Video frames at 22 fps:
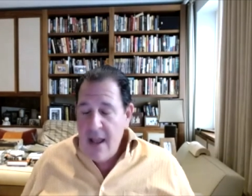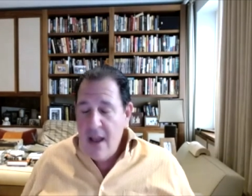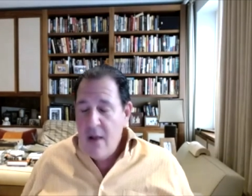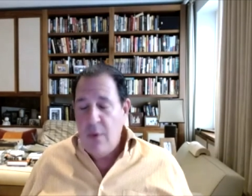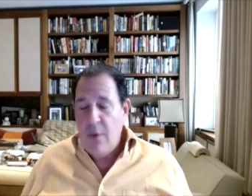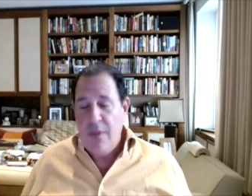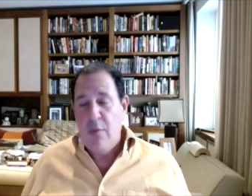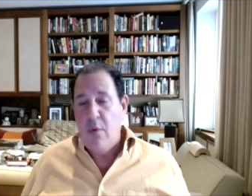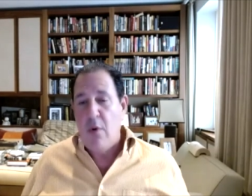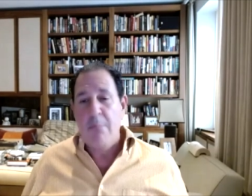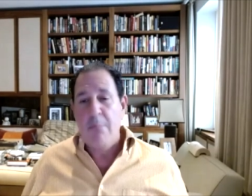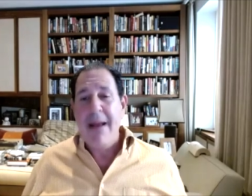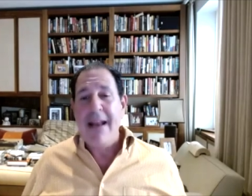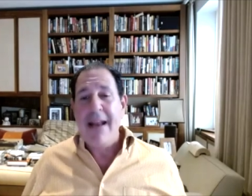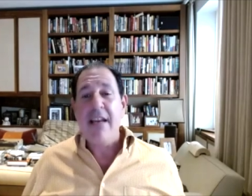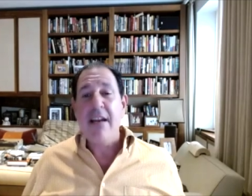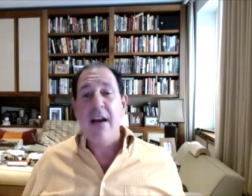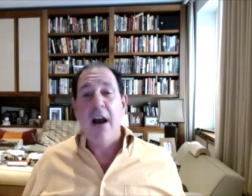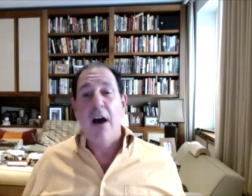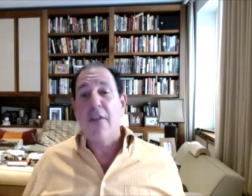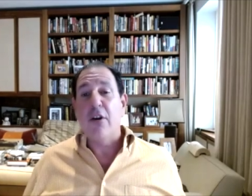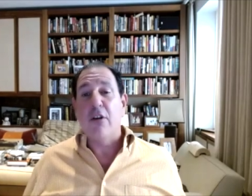Well, there were
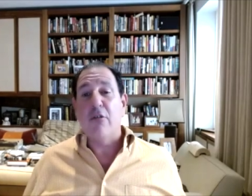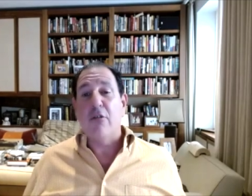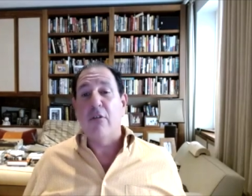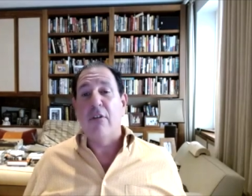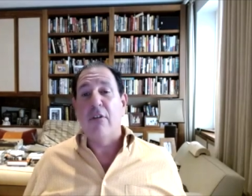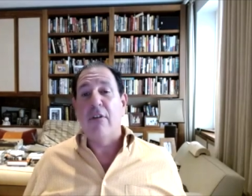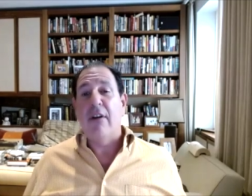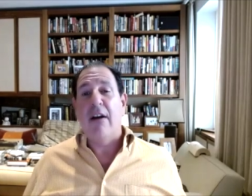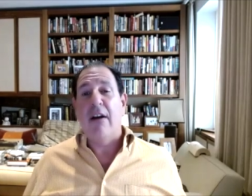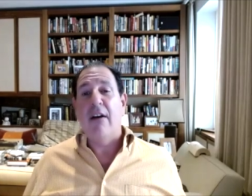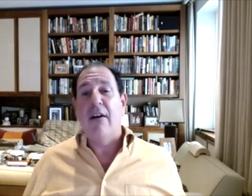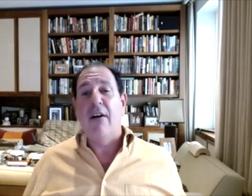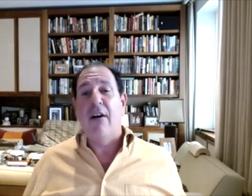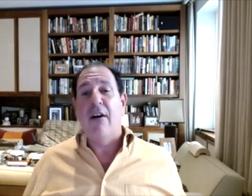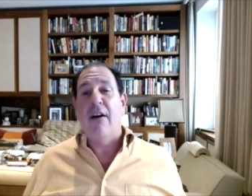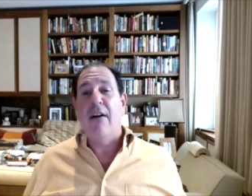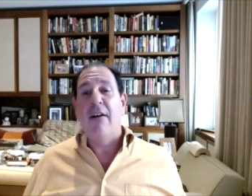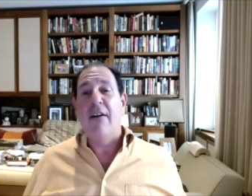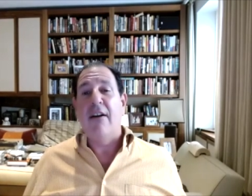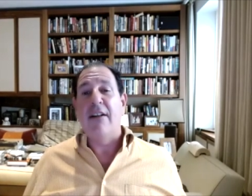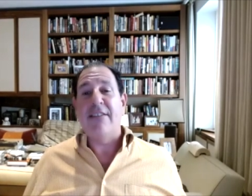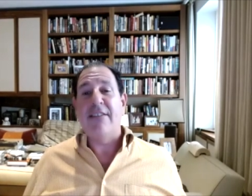many other
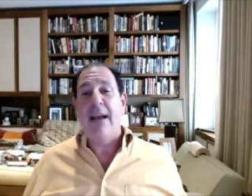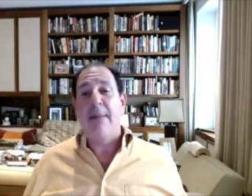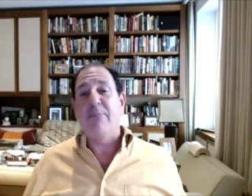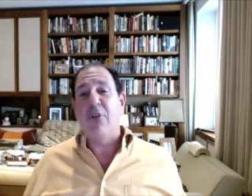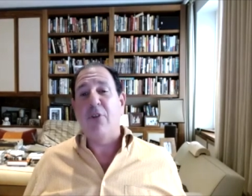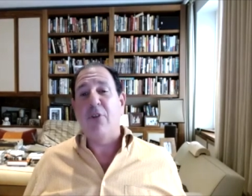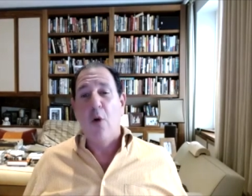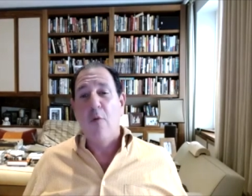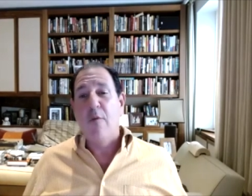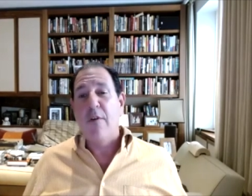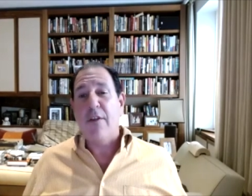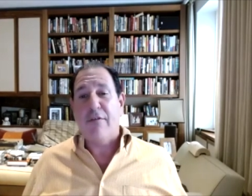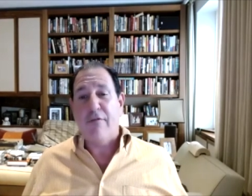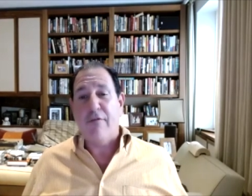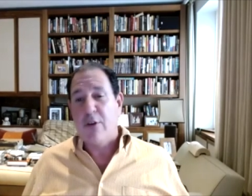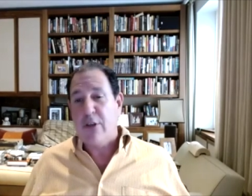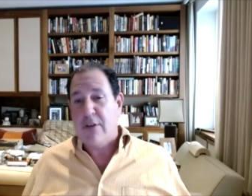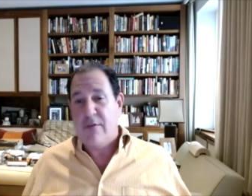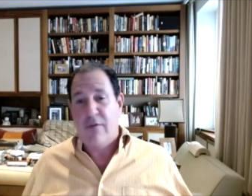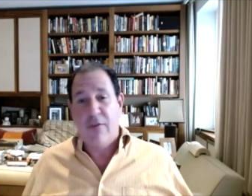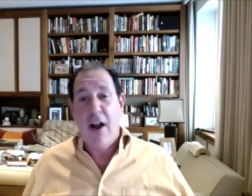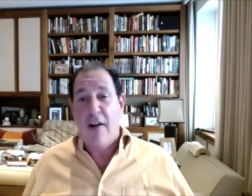uh, attempted
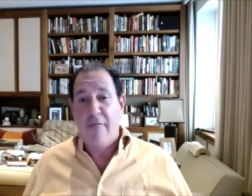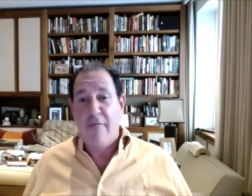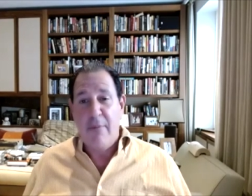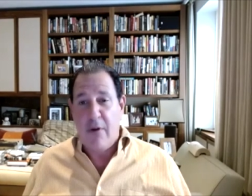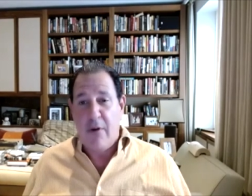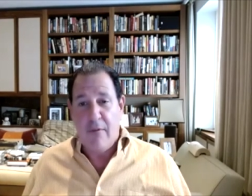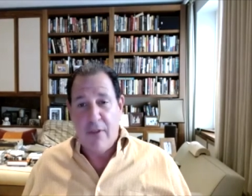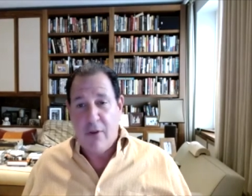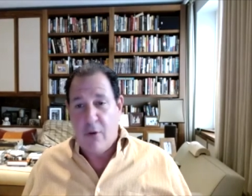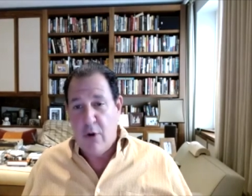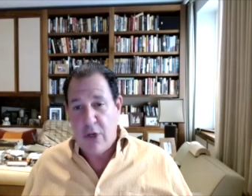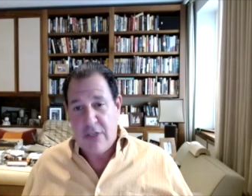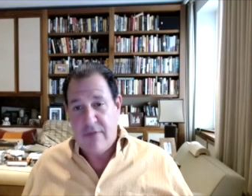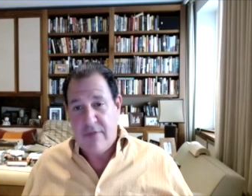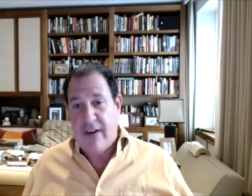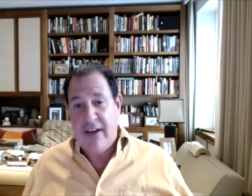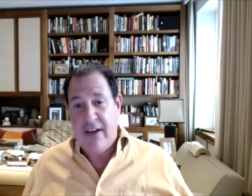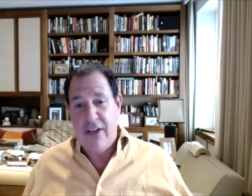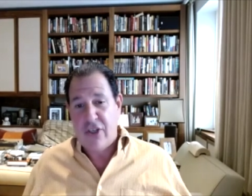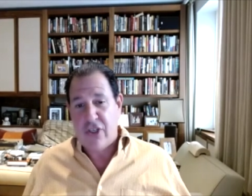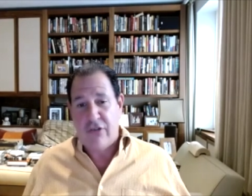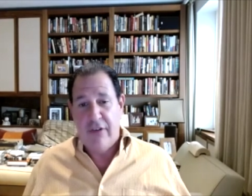overthrows of government over the course of our
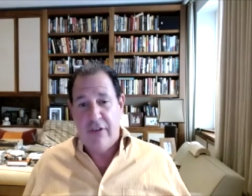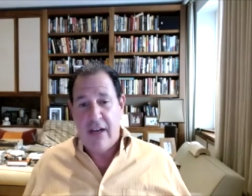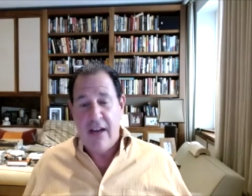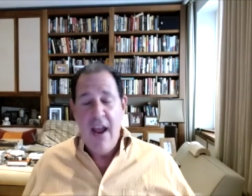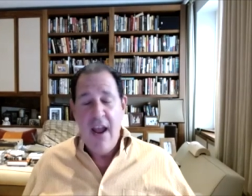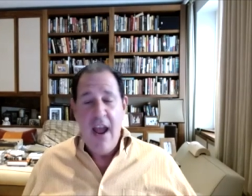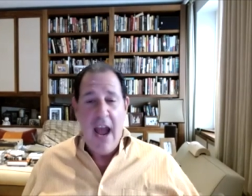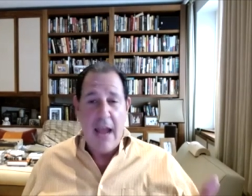history.